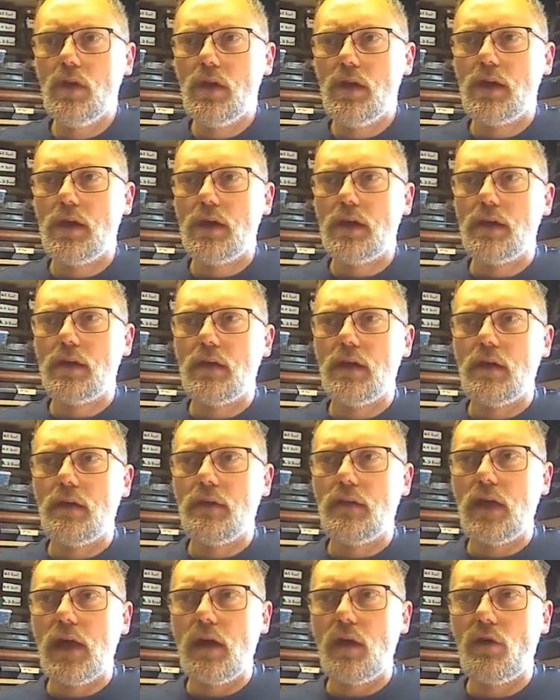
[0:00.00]

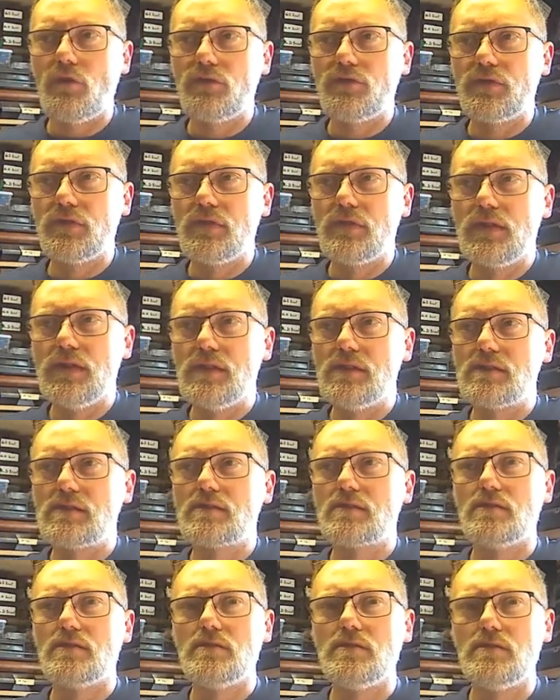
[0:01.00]
and that often leads
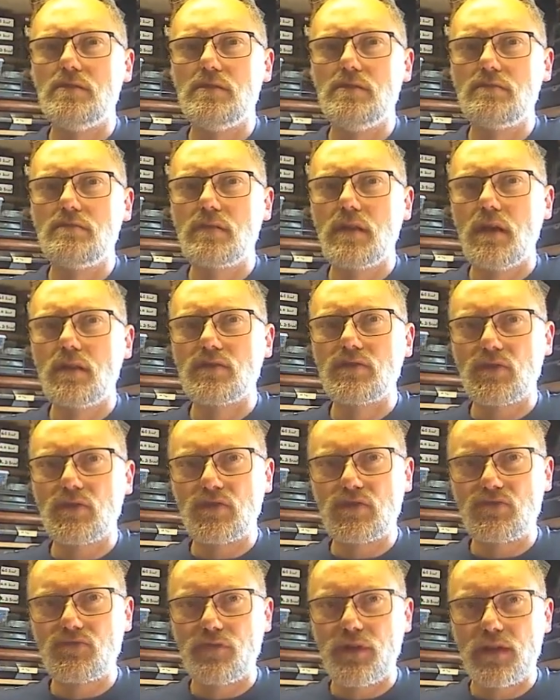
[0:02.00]
to kind of sort of
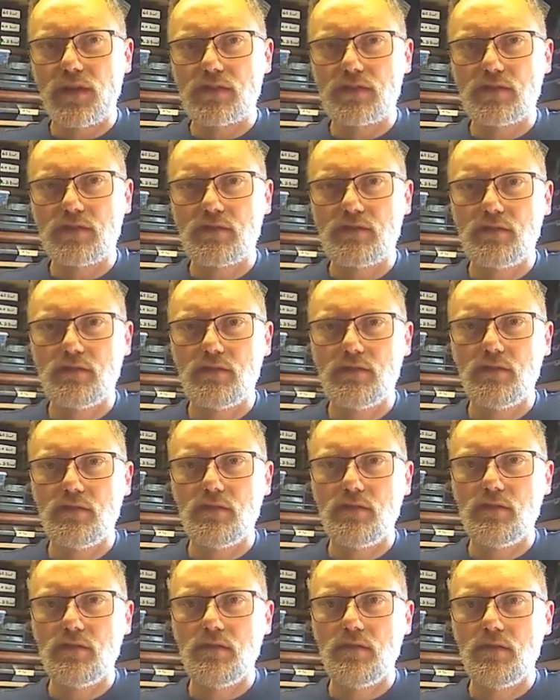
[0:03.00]
stress.
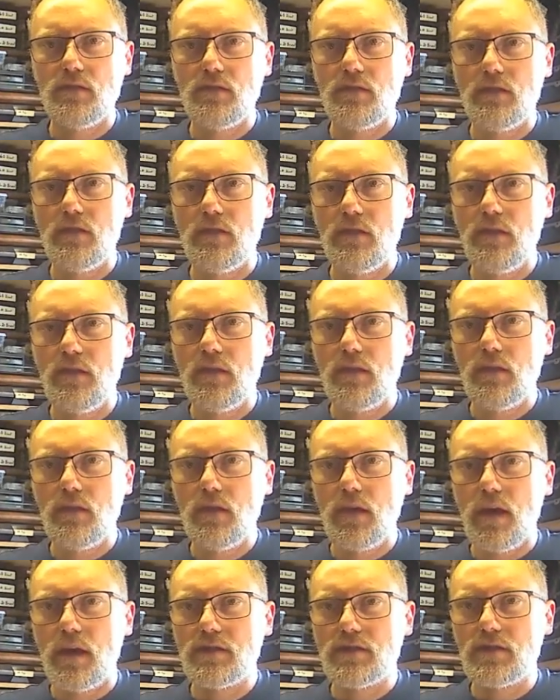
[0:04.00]

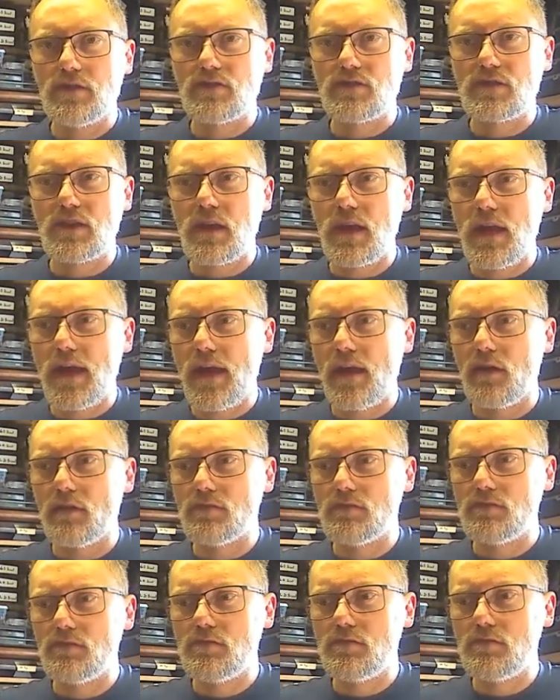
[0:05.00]
And it's interesting how